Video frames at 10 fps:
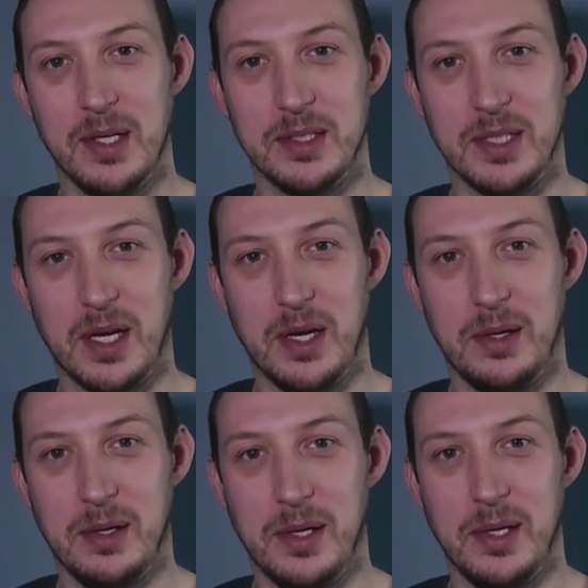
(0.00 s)

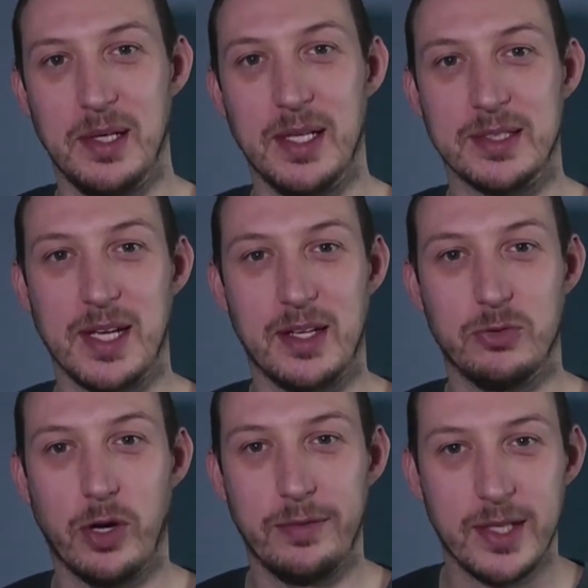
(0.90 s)
So let's take a
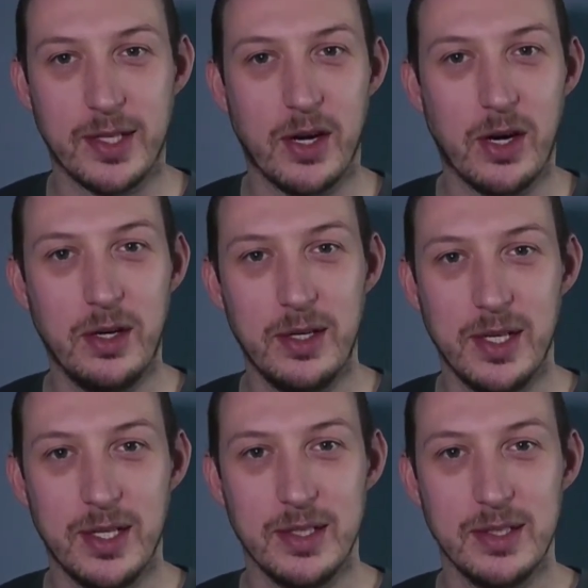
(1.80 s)
drive in the car
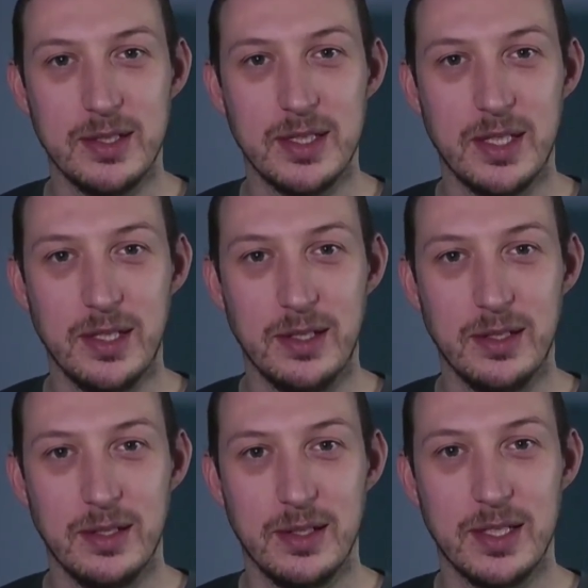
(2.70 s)
and
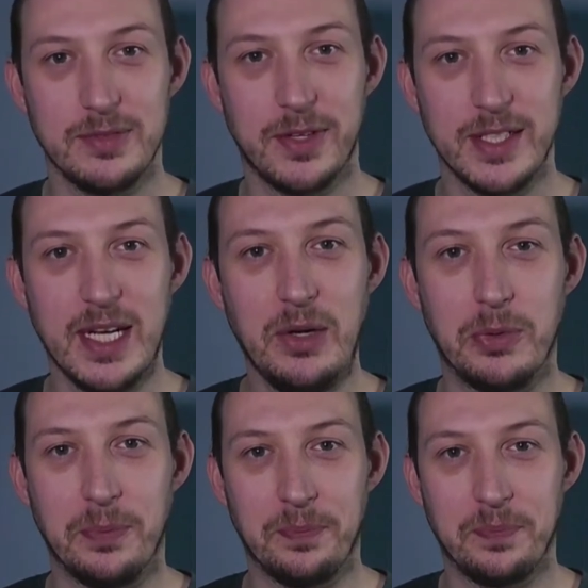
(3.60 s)
let's find
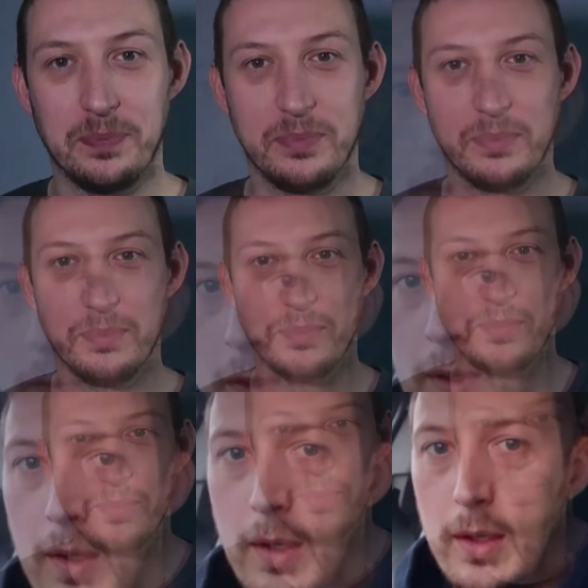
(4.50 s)
out.
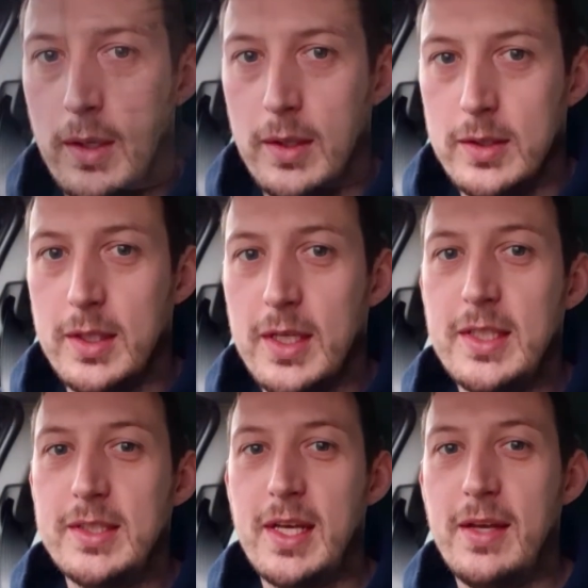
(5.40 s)
So this
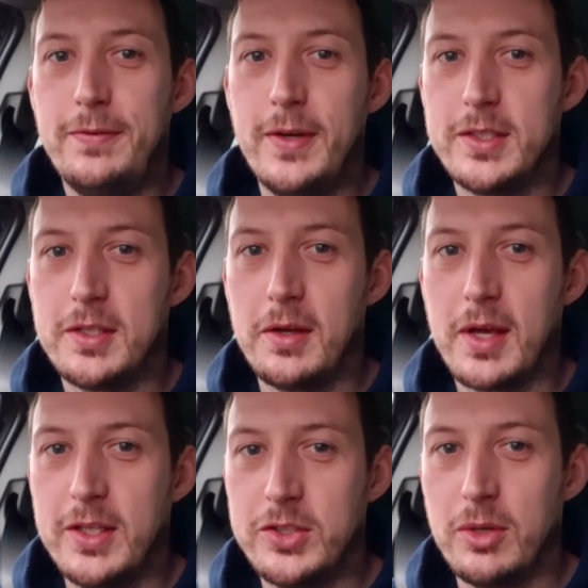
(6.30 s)
is the first
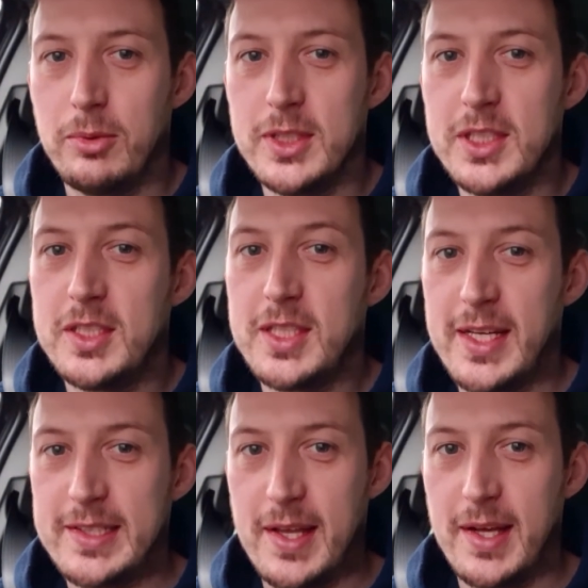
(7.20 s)
location I wanted to
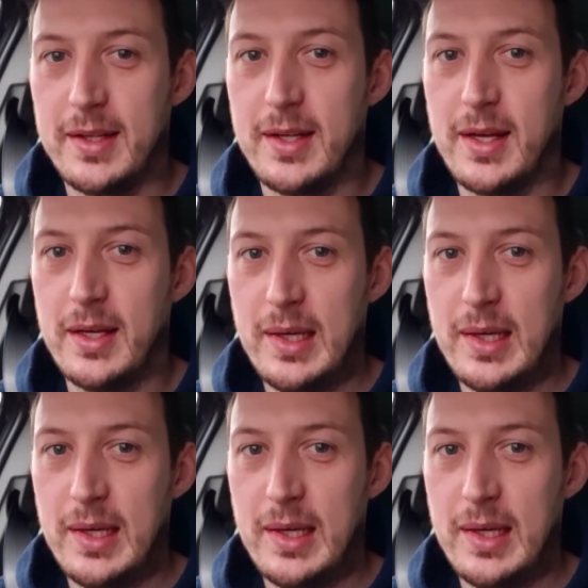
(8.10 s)
test then.